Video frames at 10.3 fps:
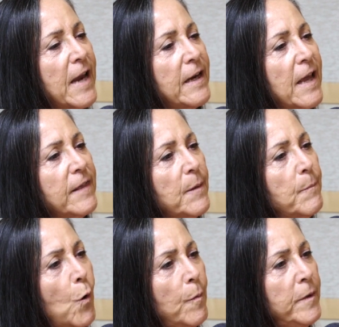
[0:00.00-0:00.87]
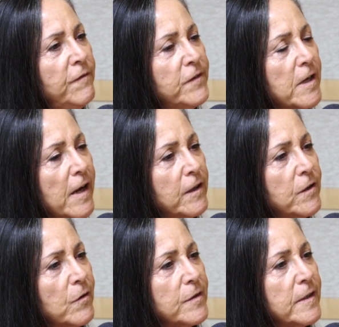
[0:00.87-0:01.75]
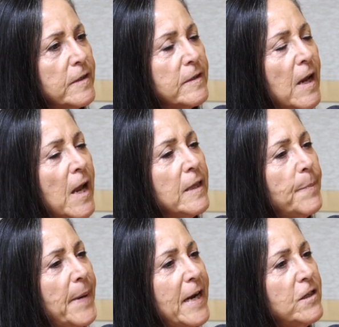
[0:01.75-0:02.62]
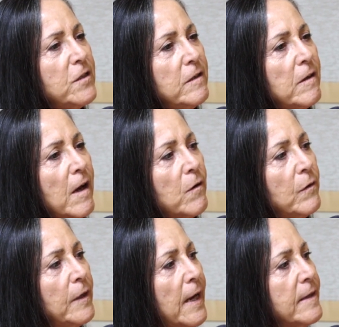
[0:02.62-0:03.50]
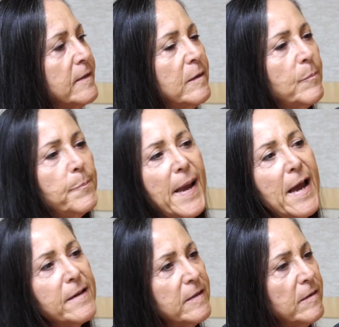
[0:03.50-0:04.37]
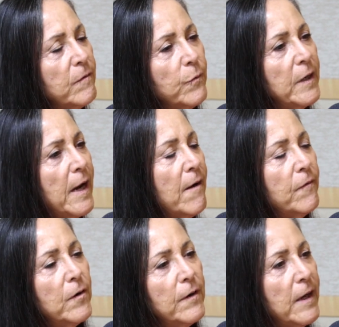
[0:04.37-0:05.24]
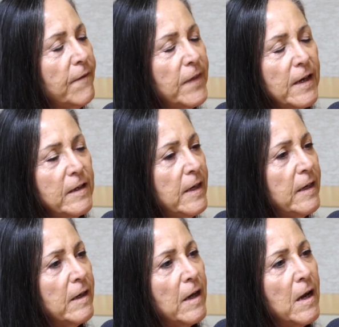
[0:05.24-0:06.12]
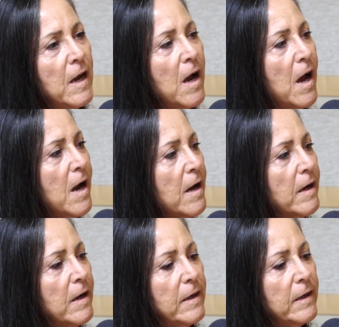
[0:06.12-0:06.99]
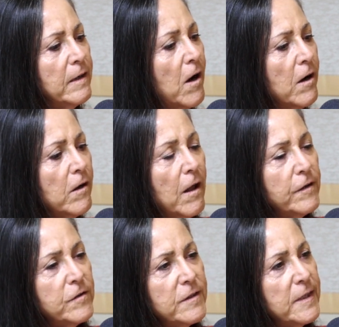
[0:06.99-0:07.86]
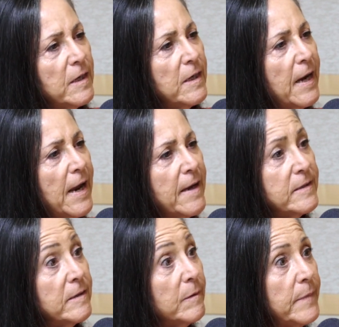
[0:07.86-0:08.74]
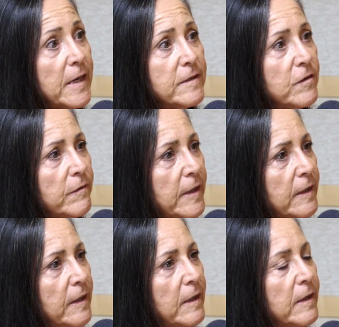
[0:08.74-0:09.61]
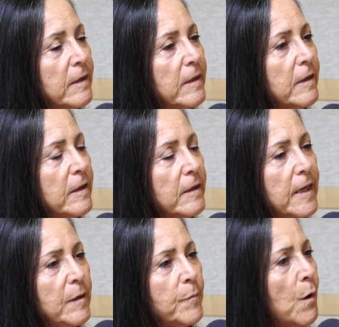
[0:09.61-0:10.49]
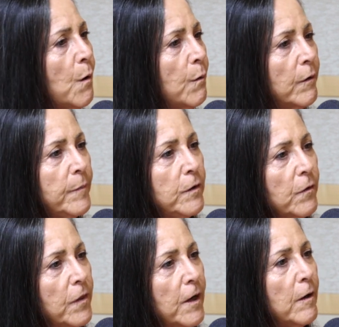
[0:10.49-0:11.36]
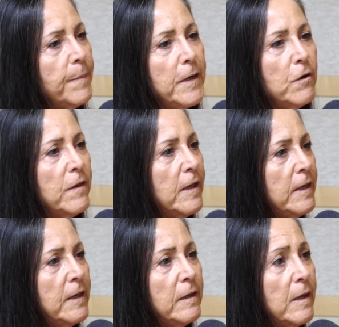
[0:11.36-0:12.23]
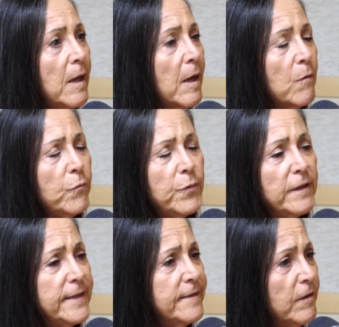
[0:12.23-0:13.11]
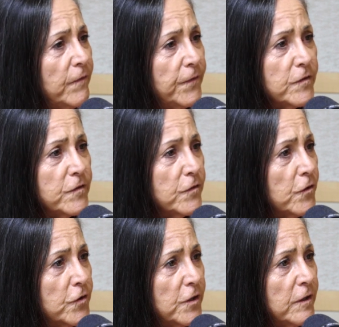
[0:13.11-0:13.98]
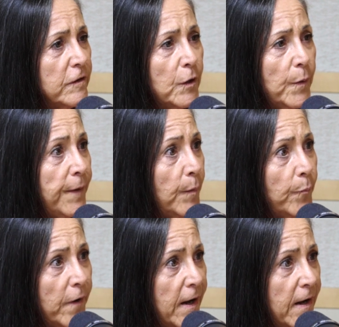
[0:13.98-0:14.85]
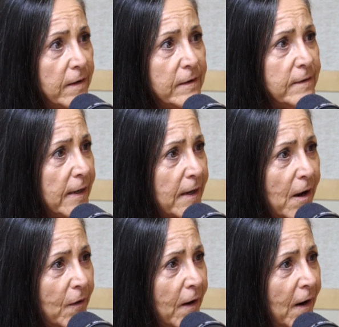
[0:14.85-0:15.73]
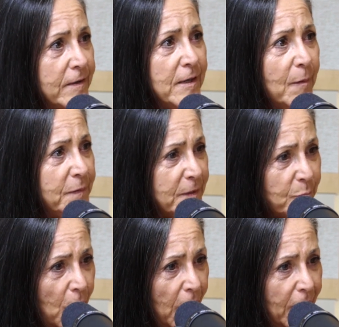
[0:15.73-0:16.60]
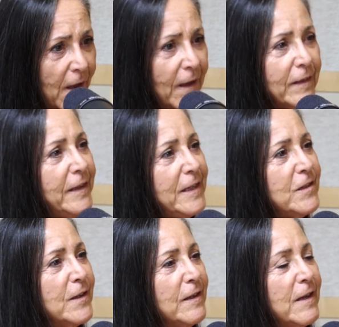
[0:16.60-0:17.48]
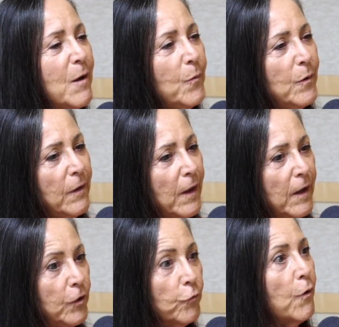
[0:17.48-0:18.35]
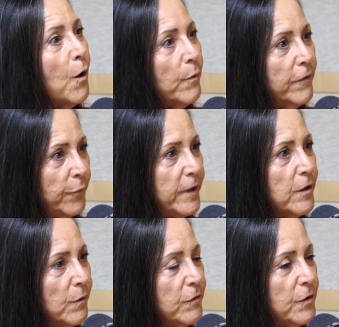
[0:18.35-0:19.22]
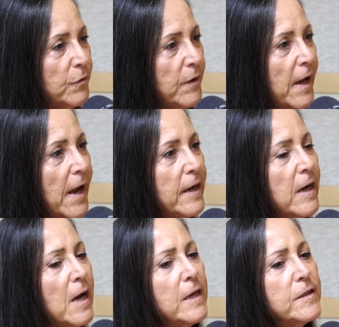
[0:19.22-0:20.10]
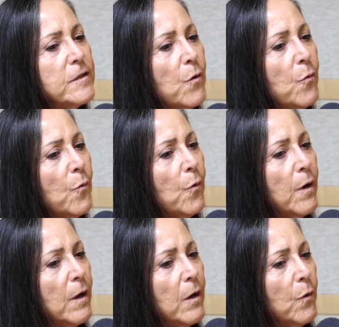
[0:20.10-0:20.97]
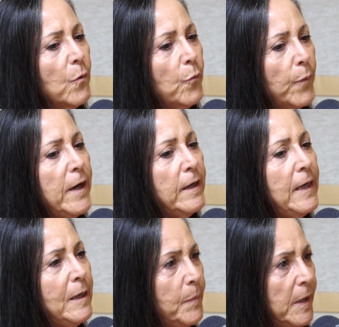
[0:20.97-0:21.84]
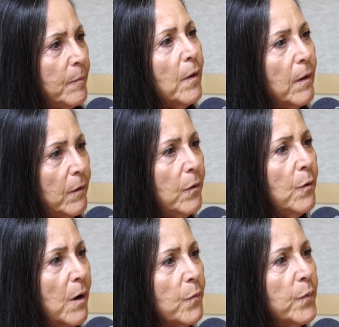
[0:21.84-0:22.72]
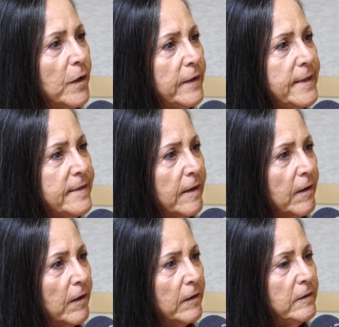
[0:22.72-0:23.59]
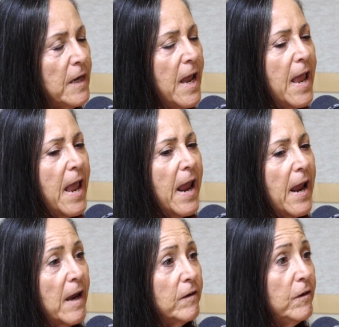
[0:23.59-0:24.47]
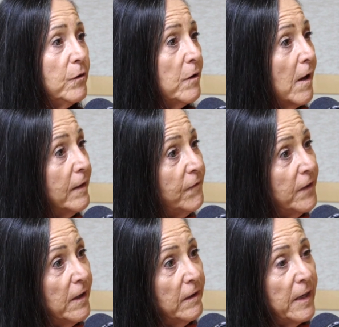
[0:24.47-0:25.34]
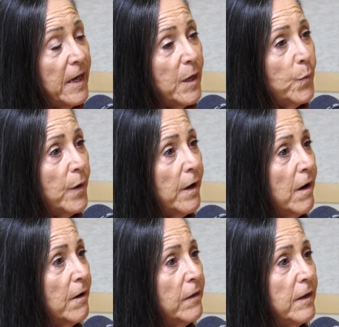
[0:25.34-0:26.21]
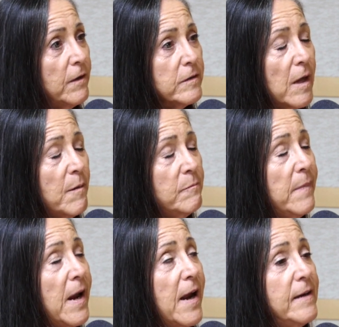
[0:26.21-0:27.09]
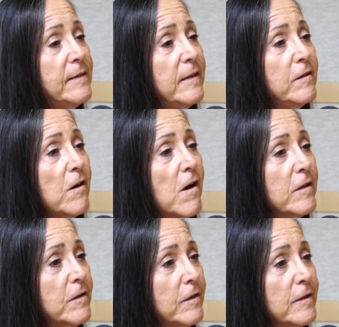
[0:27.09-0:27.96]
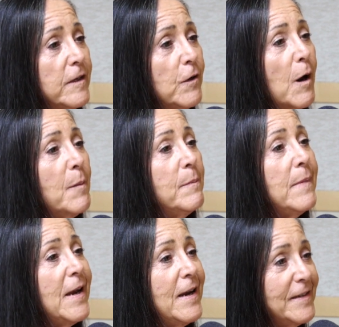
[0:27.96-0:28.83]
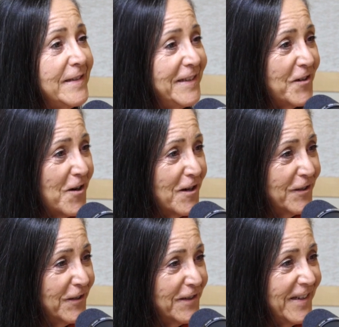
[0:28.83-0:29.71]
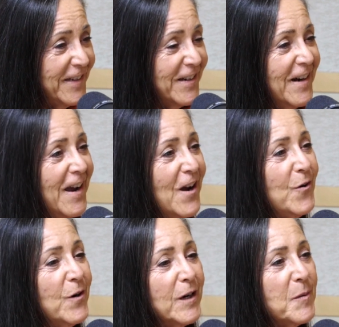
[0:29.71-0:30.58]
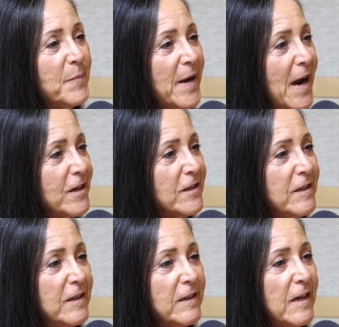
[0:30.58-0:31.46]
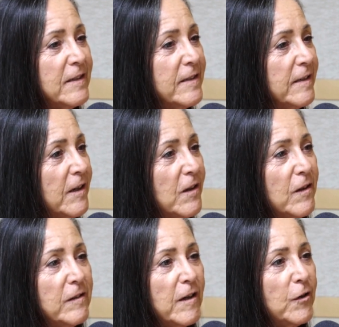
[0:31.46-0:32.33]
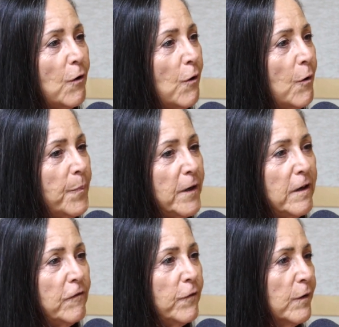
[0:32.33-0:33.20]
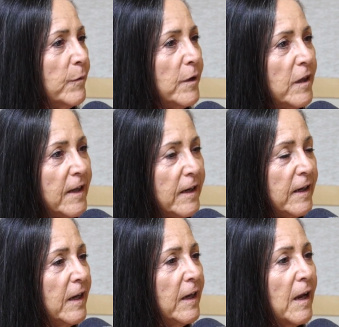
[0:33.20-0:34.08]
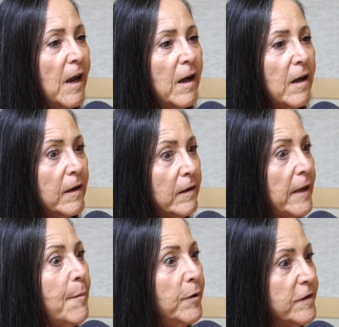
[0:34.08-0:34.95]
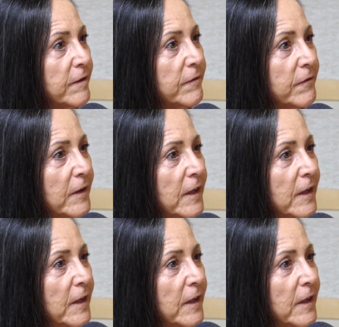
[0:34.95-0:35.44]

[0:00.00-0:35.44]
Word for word: And at the moment of diagnosis, the patient not only has the best of whatever, they, if they need a, an oncologist that has mastery in, in chemo or immunotherapy, or they need a really skillful surgeon to go in their brain and take out some small lesion that will grow if we don't do that. So we need people who are really skilled and you and I live in LA where there's amazing doctors. There are amazing doctors here who are compassionate and skilled and open and mm. forward thinking and collaborative.